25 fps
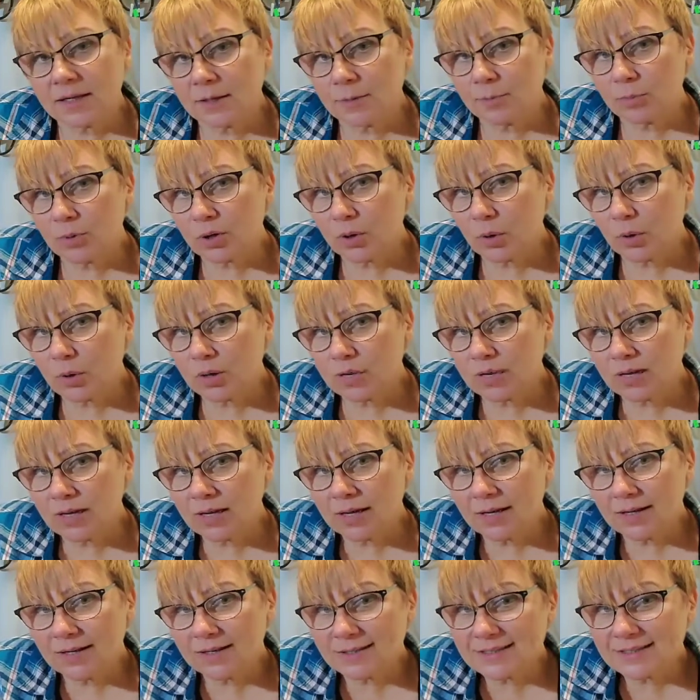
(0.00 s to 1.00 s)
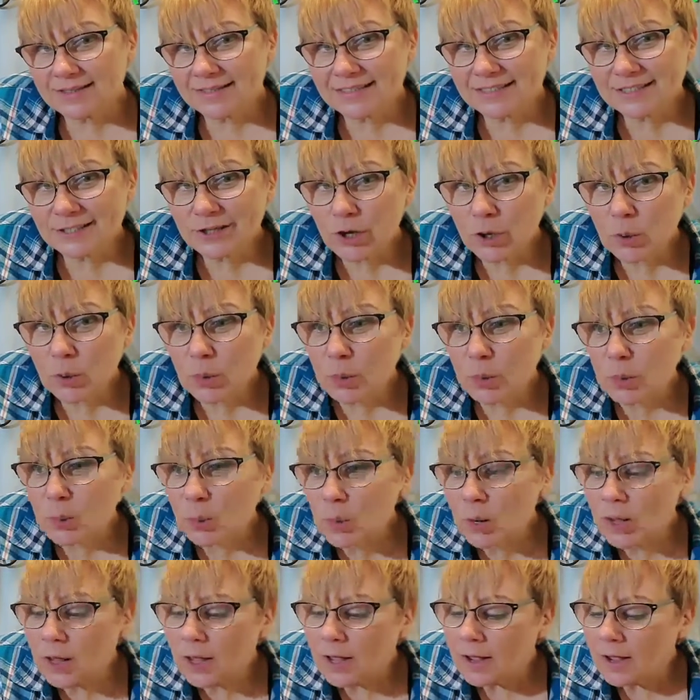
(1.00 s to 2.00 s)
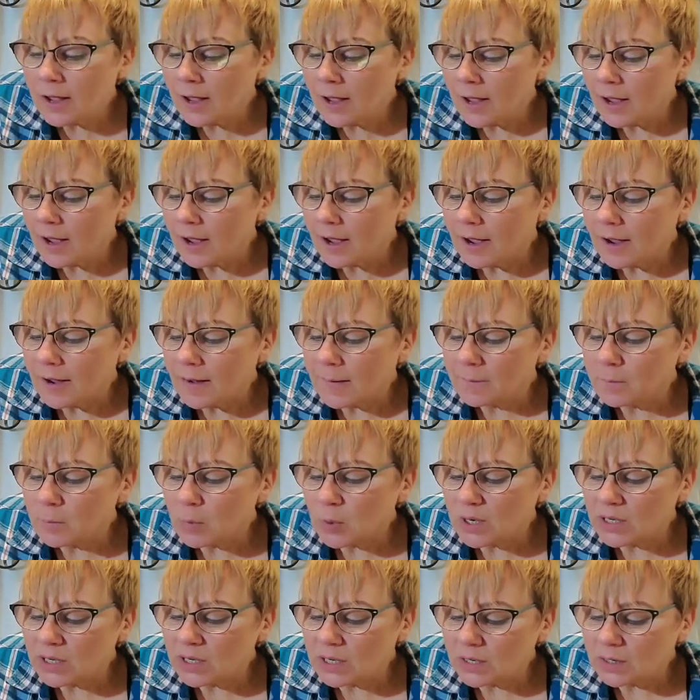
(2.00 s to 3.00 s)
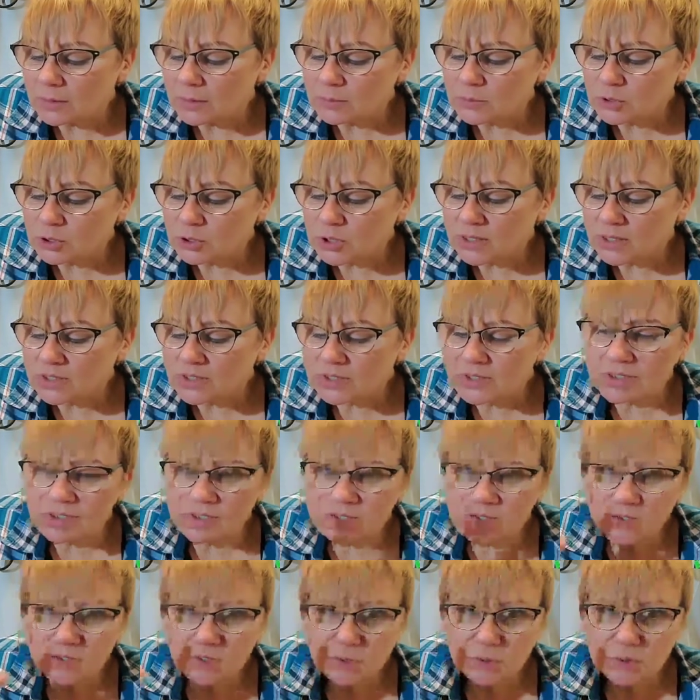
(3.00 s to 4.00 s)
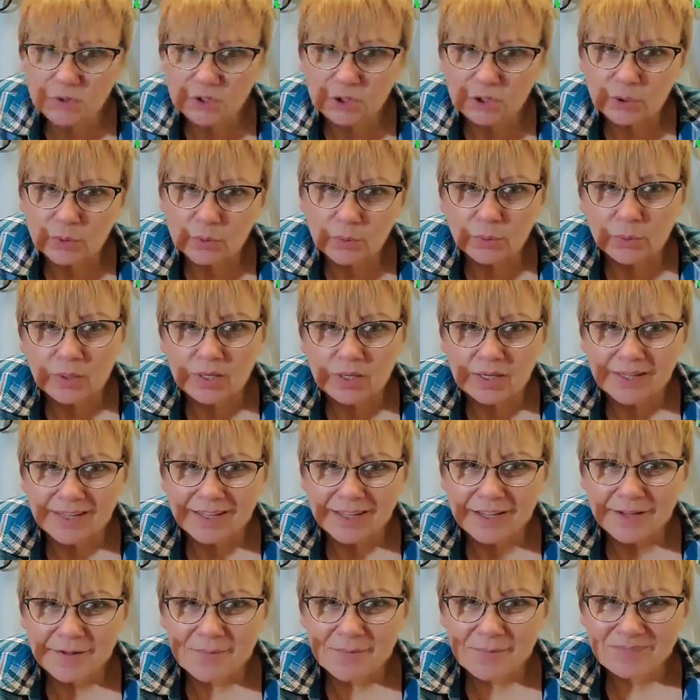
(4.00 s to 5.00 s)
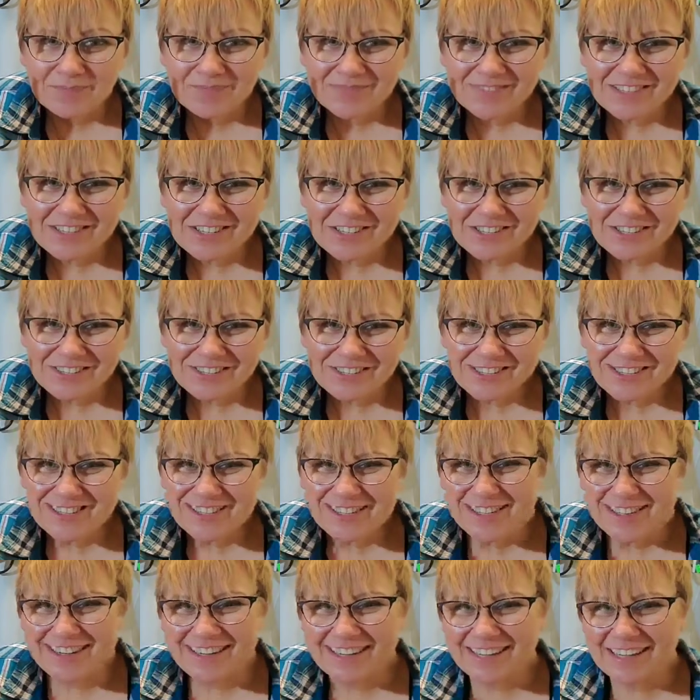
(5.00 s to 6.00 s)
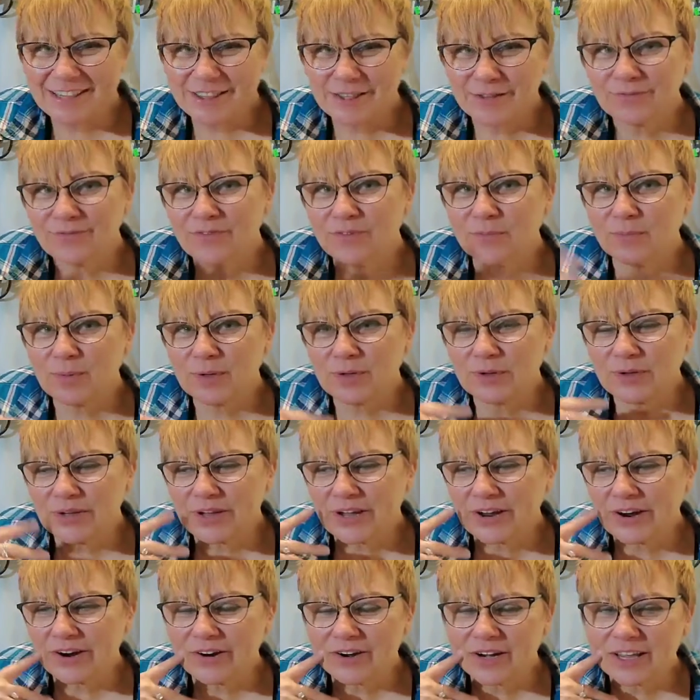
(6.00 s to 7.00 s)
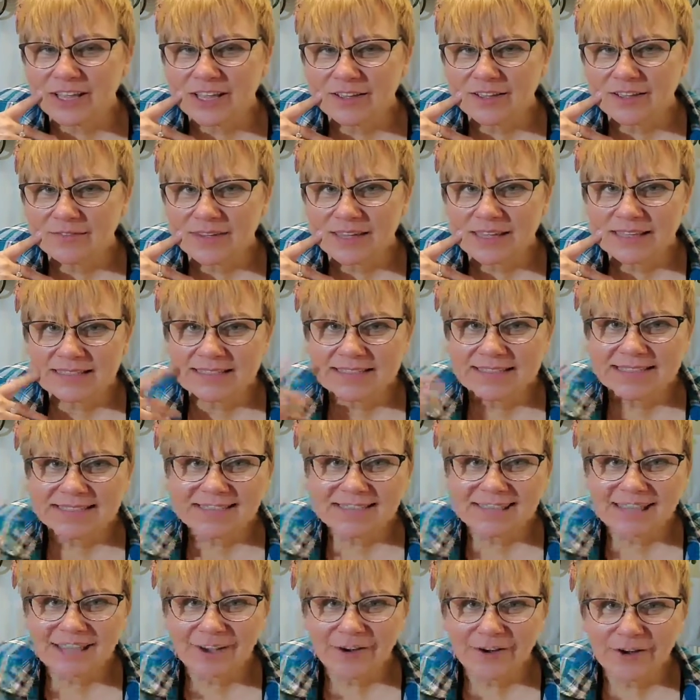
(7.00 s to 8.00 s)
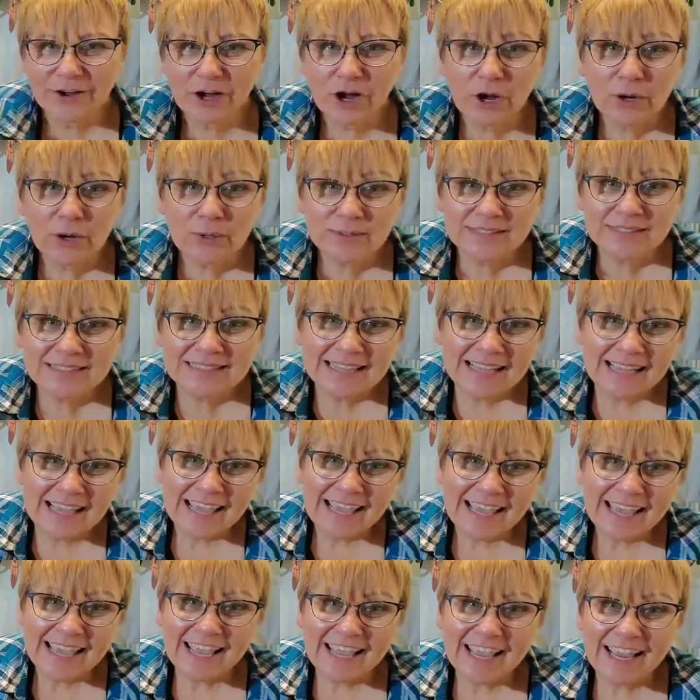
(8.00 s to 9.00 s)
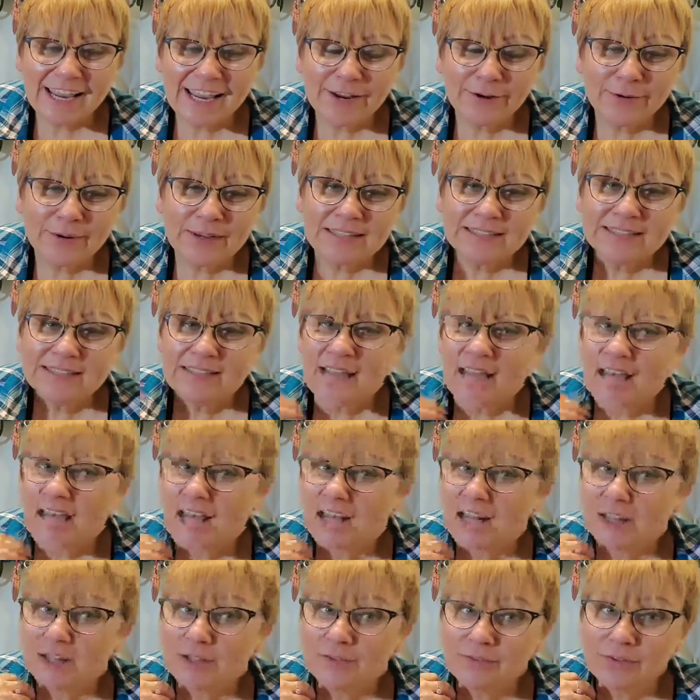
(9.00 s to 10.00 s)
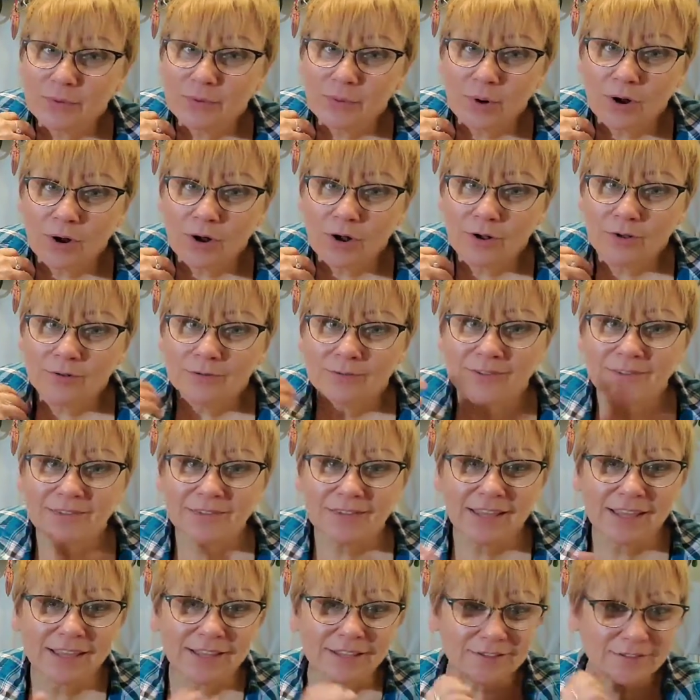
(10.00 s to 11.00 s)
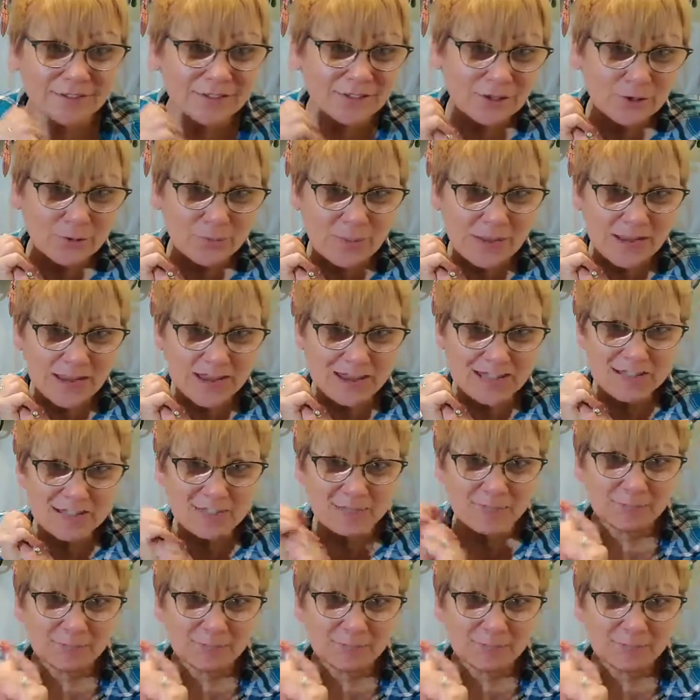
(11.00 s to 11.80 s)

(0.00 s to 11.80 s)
I'm gonna keep recording. So right now I'm trying to just do 2 a week, just to kind of get the familiarity of it and see how it goes. Anyways, I love you all. Thank you